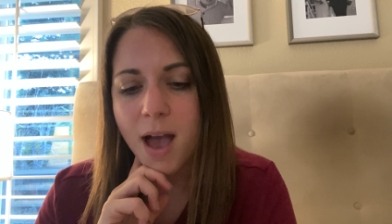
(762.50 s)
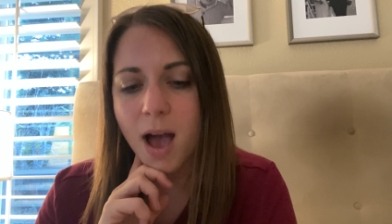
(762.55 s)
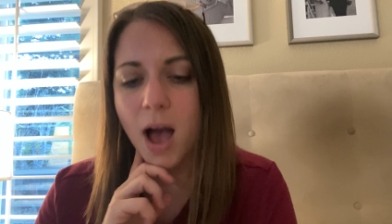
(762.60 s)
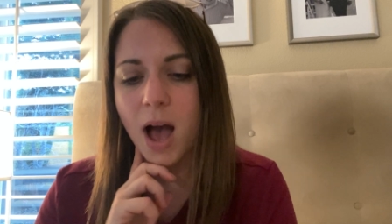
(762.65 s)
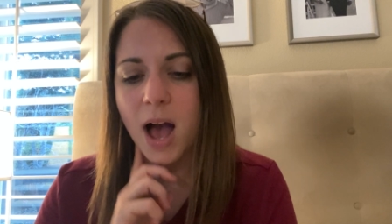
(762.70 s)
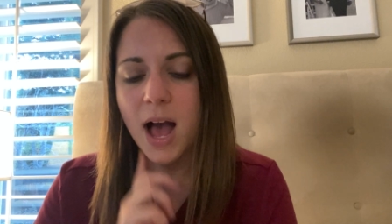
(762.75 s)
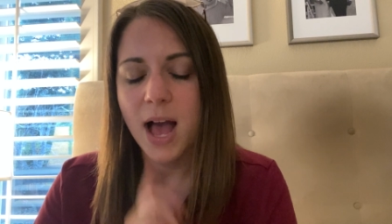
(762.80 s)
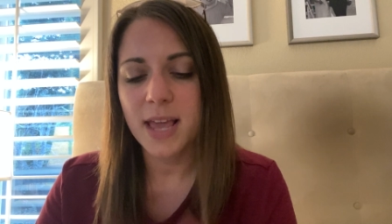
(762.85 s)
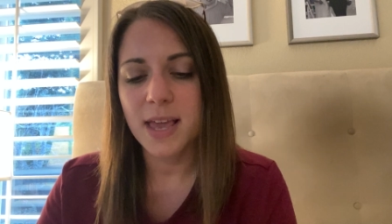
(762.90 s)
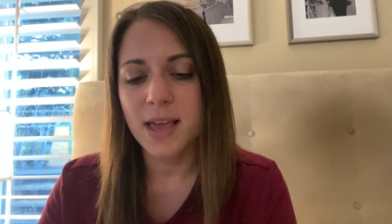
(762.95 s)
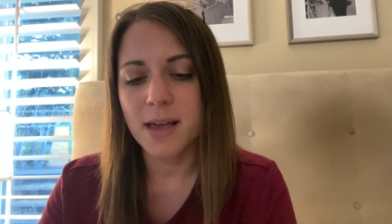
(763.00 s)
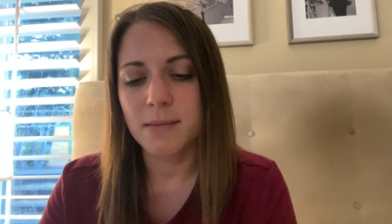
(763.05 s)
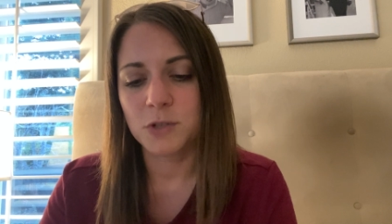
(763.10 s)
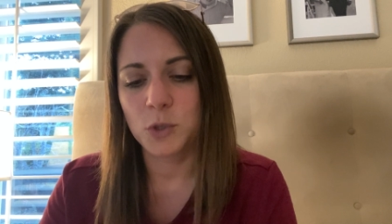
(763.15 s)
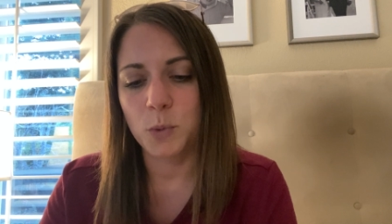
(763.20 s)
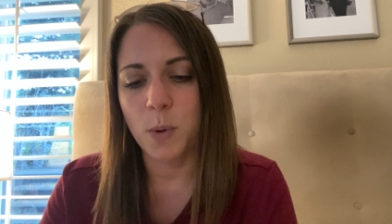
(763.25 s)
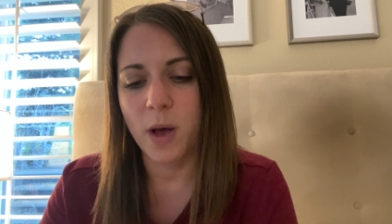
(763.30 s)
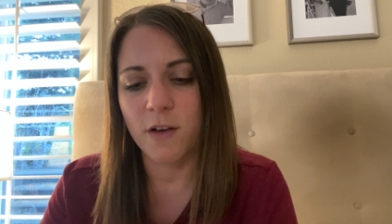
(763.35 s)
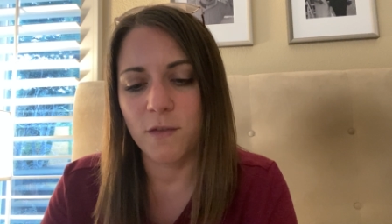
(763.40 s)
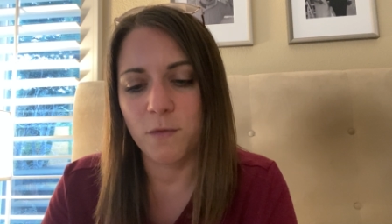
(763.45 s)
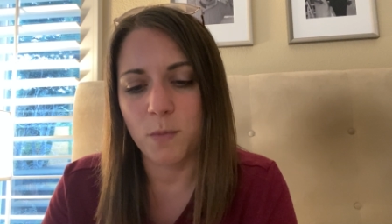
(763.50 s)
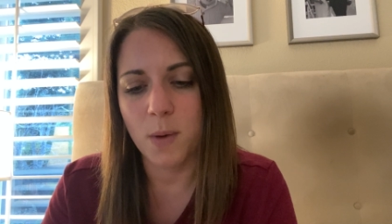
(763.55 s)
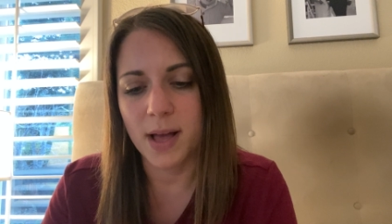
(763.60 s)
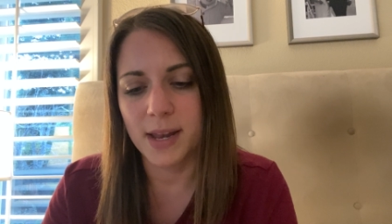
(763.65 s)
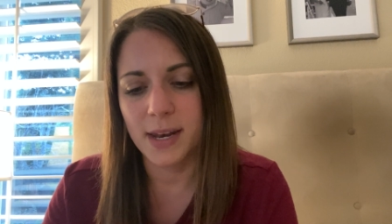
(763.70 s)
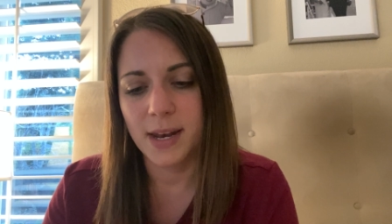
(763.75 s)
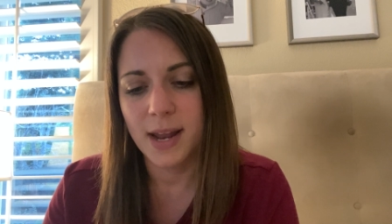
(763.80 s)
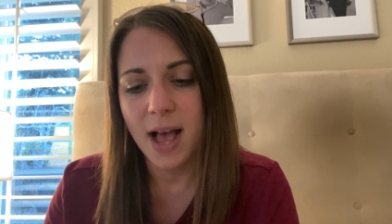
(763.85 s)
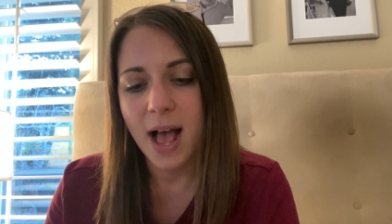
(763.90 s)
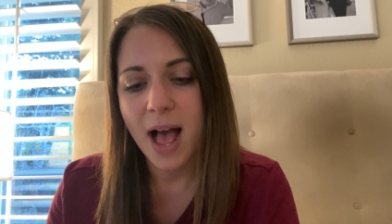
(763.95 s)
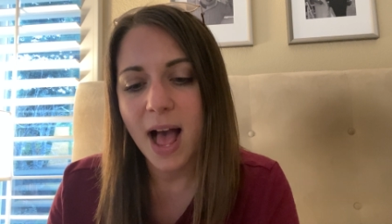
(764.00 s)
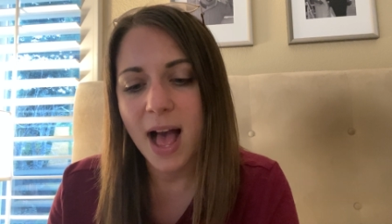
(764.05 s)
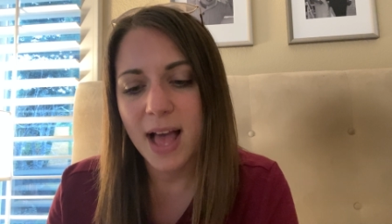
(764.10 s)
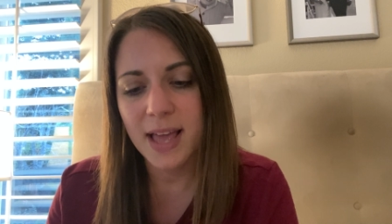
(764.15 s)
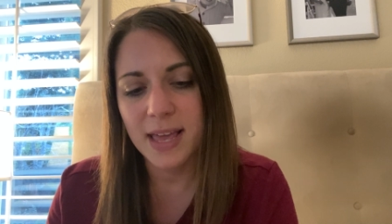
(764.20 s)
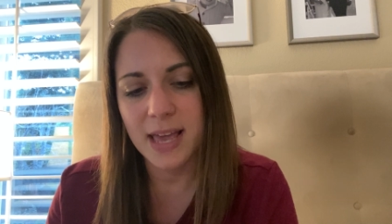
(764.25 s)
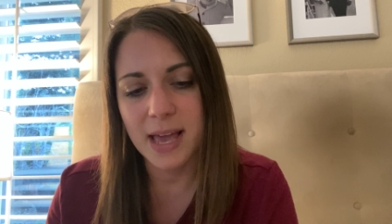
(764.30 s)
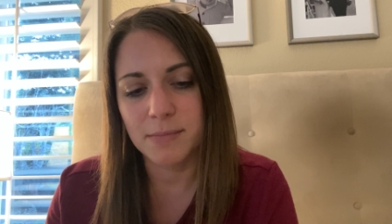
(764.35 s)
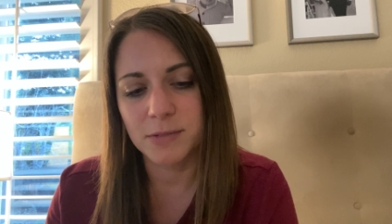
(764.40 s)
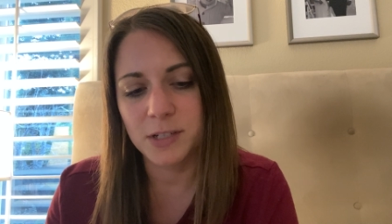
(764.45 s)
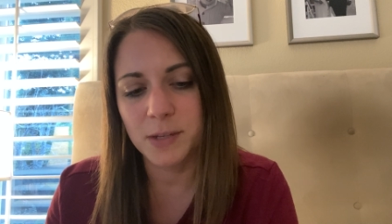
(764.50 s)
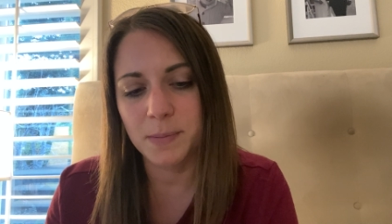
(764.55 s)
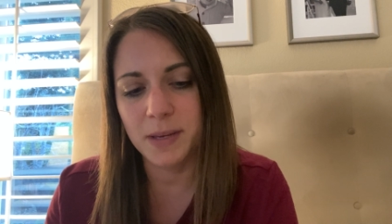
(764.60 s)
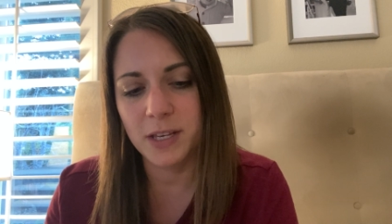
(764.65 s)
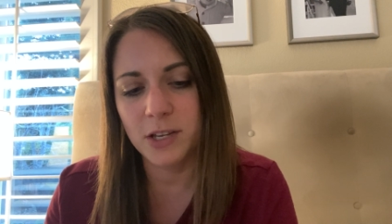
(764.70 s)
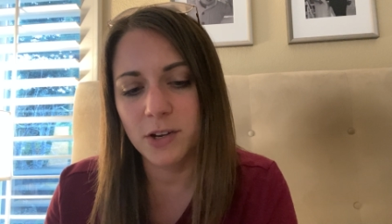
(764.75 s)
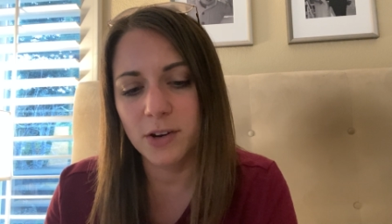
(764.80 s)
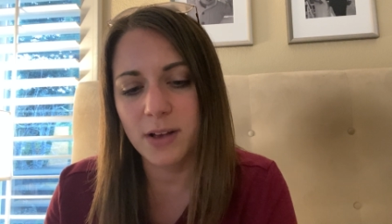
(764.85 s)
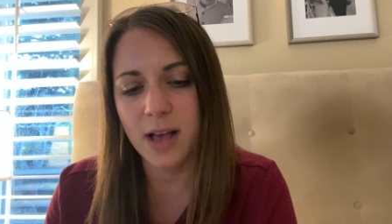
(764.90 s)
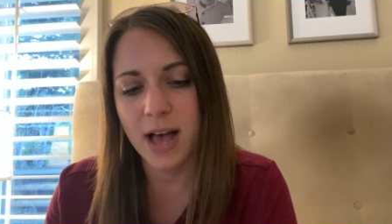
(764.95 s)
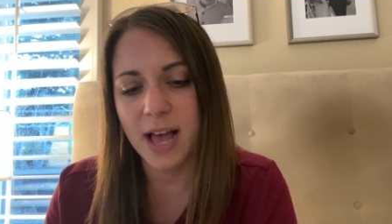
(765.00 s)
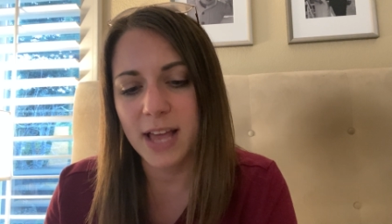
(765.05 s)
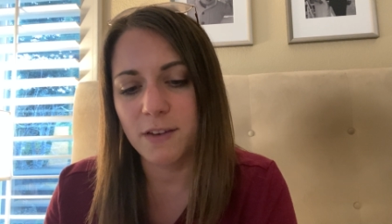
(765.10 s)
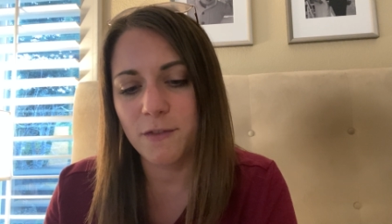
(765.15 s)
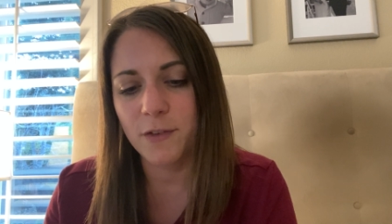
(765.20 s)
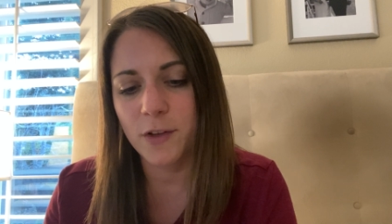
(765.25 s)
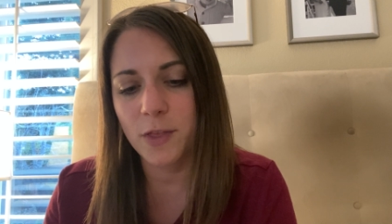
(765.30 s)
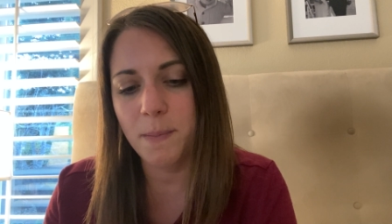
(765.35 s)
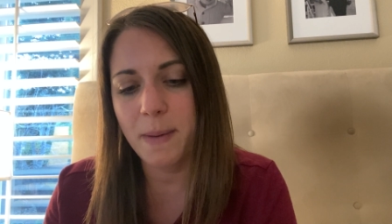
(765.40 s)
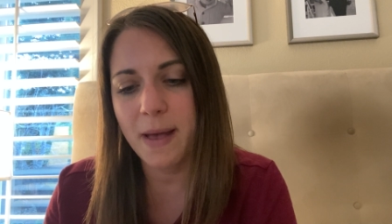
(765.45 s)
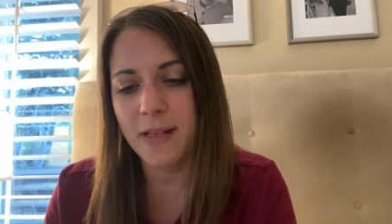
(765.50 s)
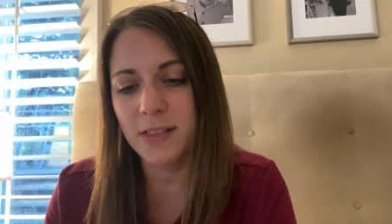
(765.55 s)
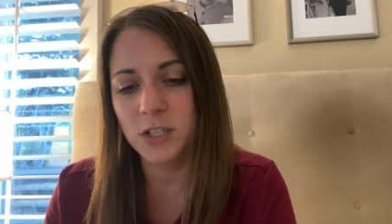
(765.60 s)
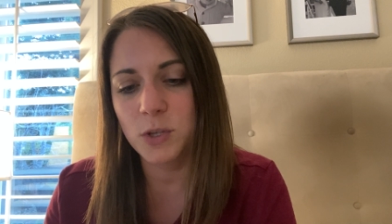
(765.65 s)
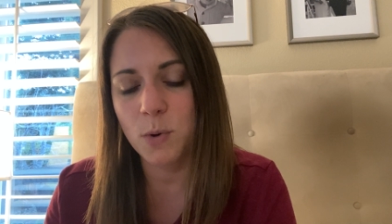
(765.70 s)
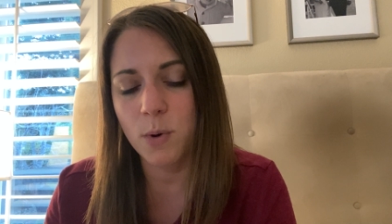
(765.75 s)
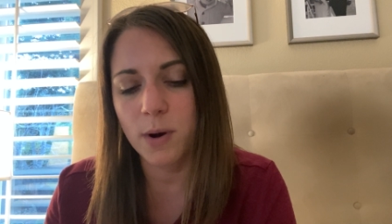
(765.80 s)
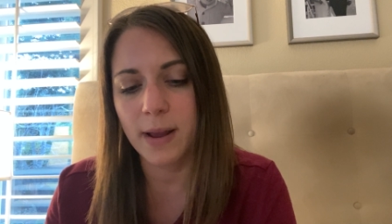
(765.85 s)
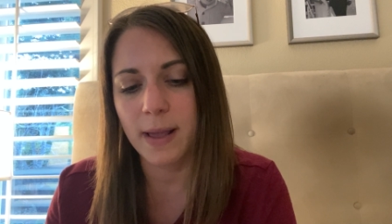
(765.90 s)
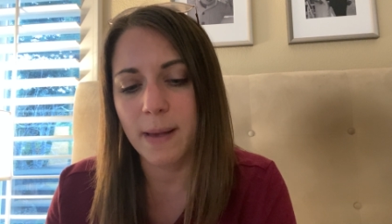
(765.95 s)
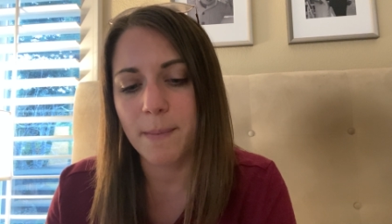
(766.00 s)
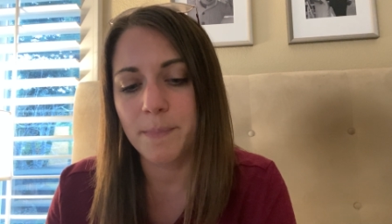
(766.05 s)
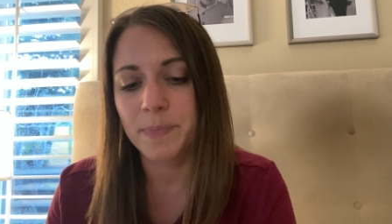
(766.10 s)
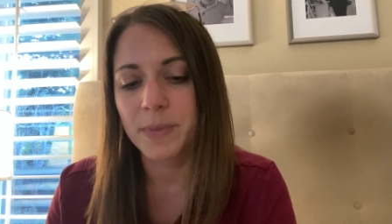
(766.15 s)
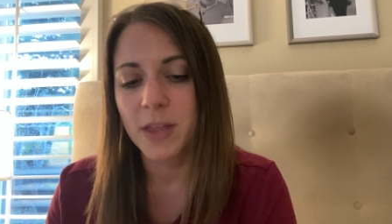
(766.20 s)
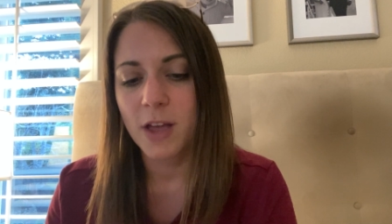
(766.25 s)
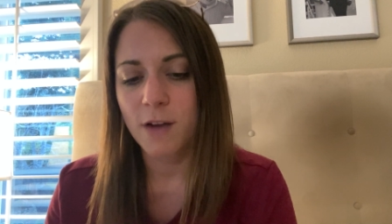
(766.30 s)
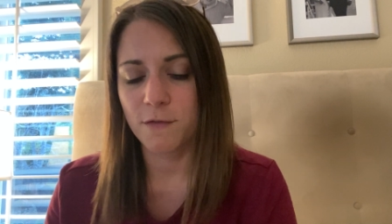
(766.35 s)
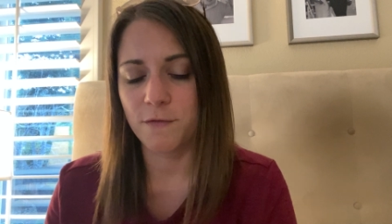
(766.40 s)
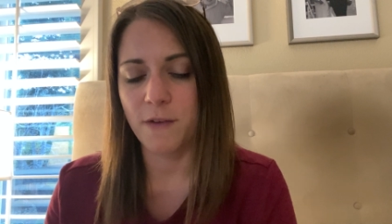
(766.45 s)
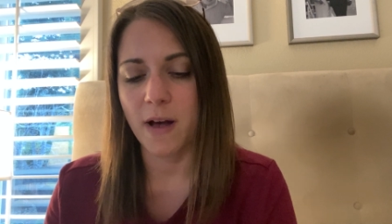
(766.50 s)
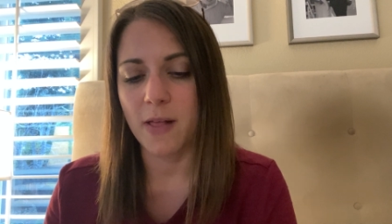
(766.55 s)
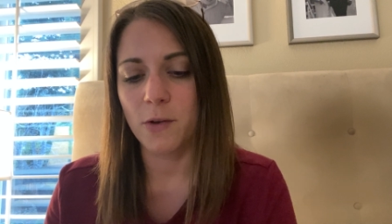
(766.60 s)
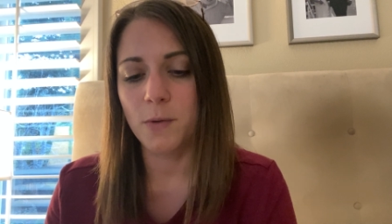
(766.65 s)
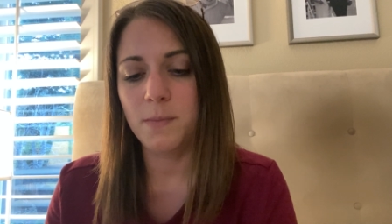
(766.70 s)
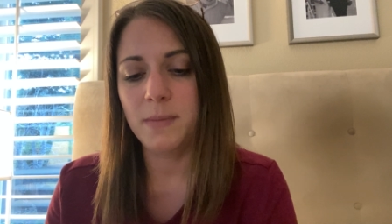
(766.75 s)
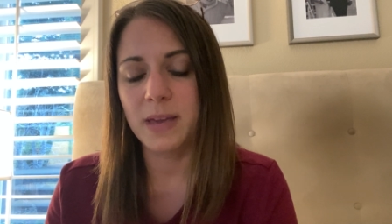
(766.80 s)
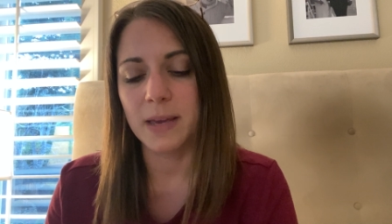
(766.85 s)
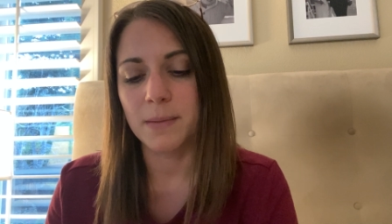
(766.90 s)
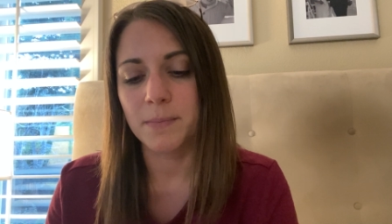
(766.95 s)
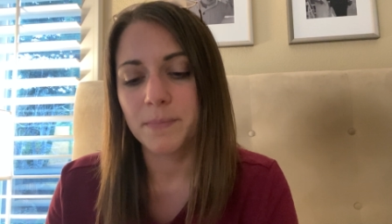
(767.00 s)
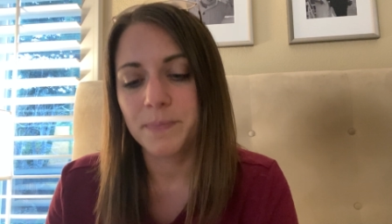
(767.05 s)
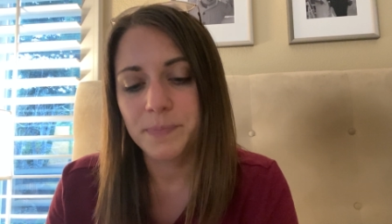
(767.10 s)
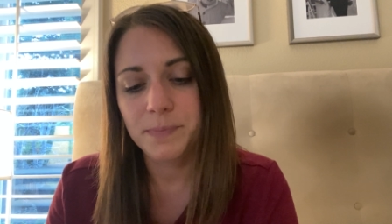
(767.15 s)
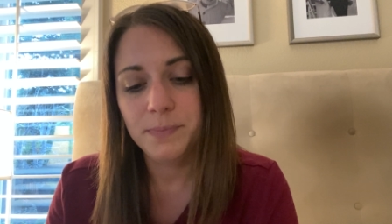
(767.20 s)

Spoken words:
I am 12-1. I am to be your guide for the Pelletorium. Follow me.